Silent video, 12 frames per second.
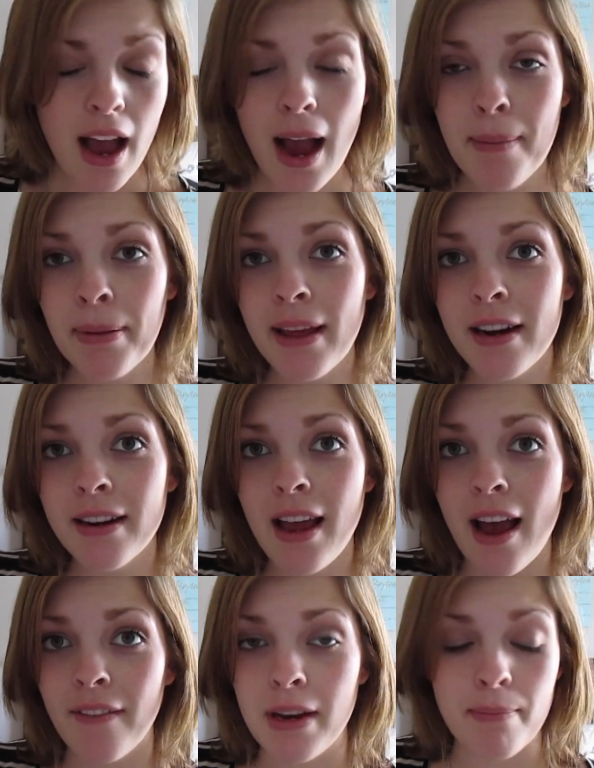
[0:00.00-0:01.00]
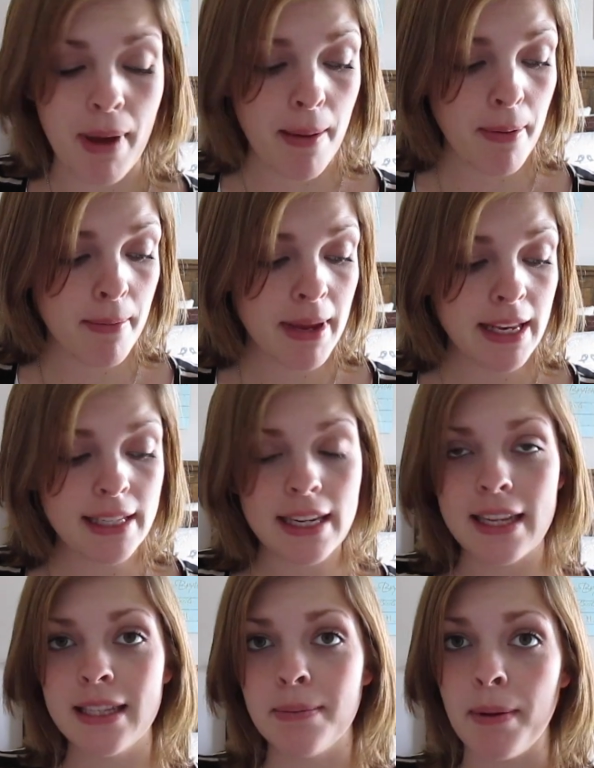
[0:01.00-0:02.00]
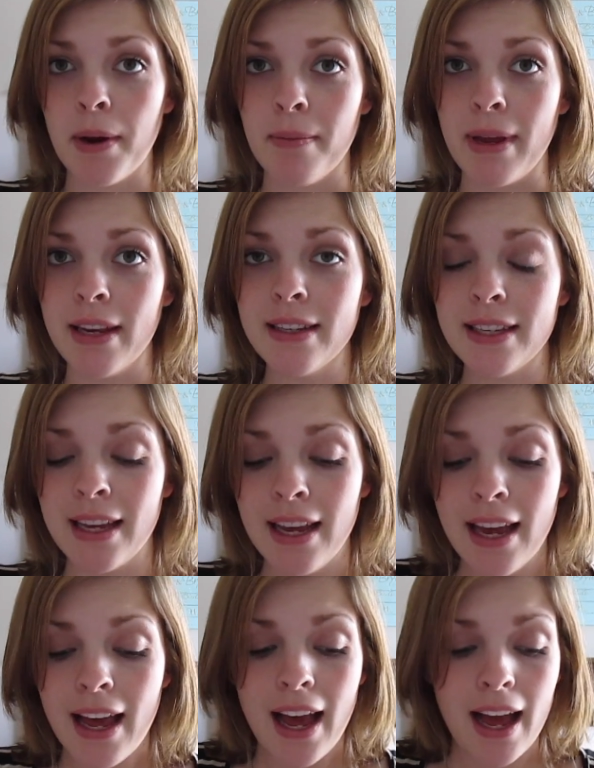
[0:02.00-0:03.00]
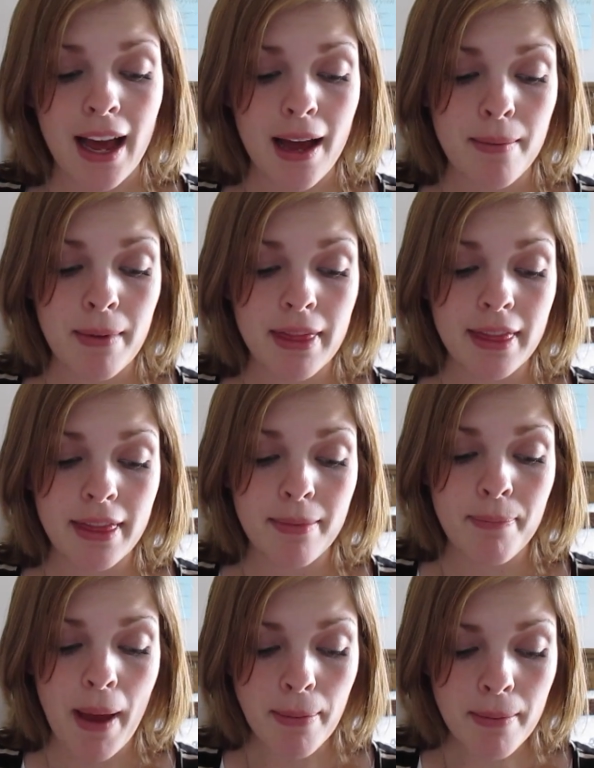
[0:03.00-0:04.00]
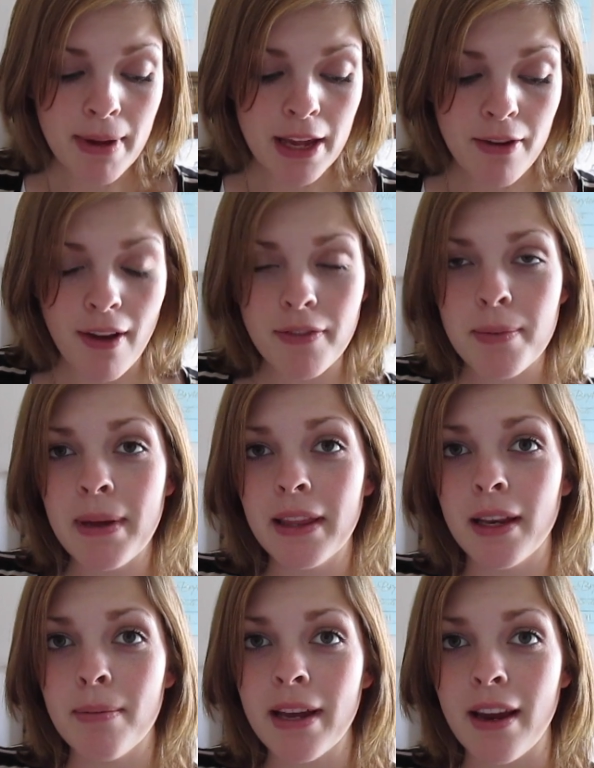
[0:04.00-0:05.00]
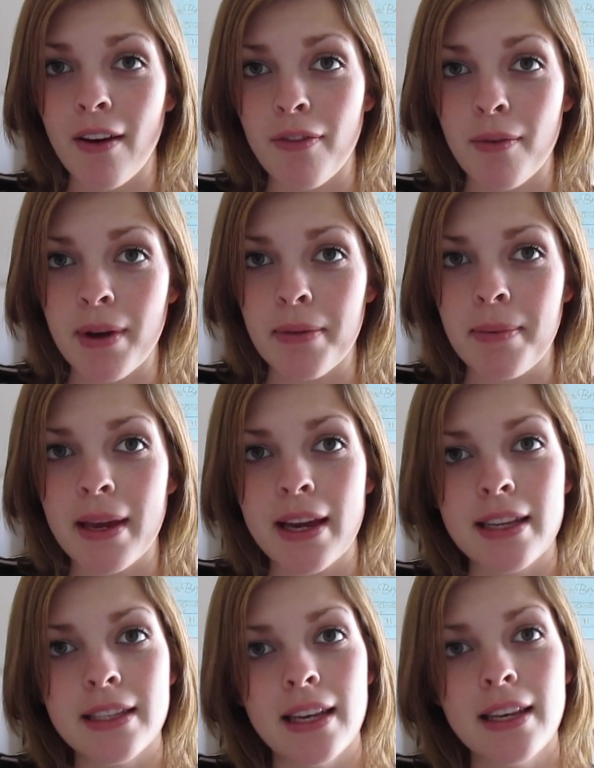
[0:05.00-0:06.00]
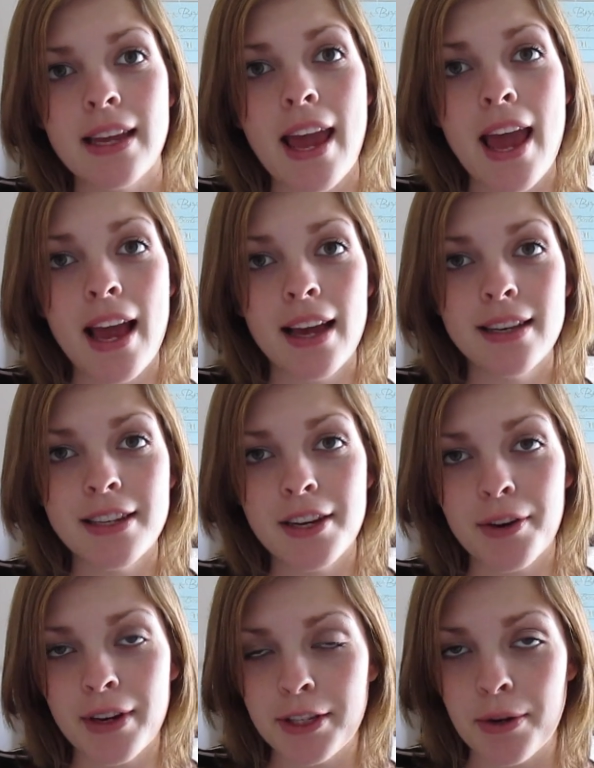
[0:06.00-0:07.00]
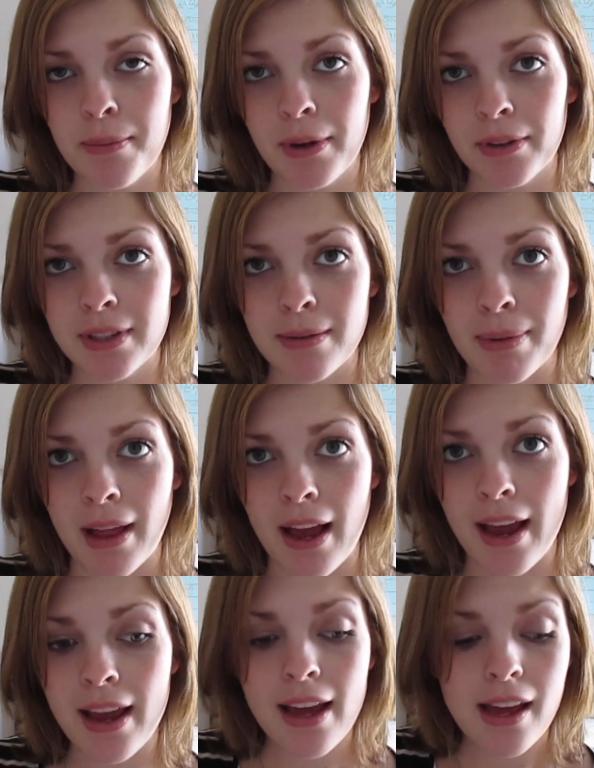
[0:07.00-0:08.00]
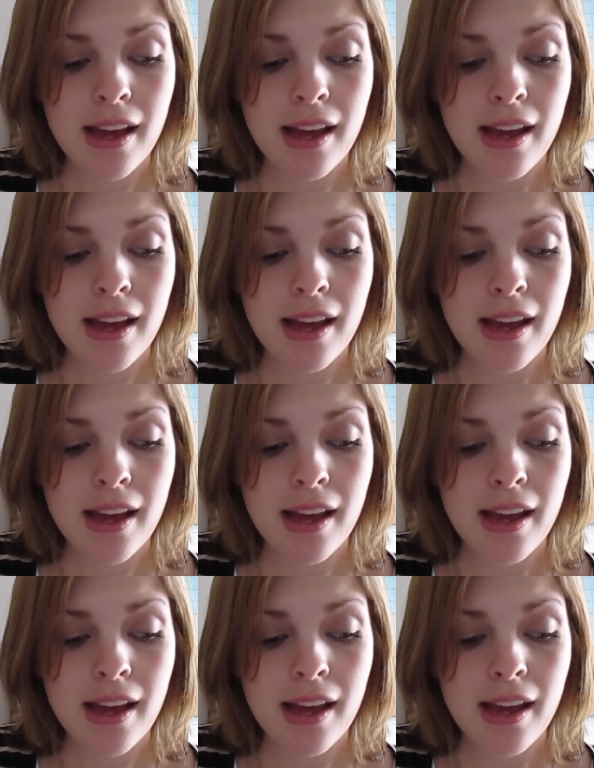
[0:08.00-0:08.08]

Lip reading: I plan on having peppermint and spearmint. Peppermint you have to be a little bit careful with because it can decrease your milk supply.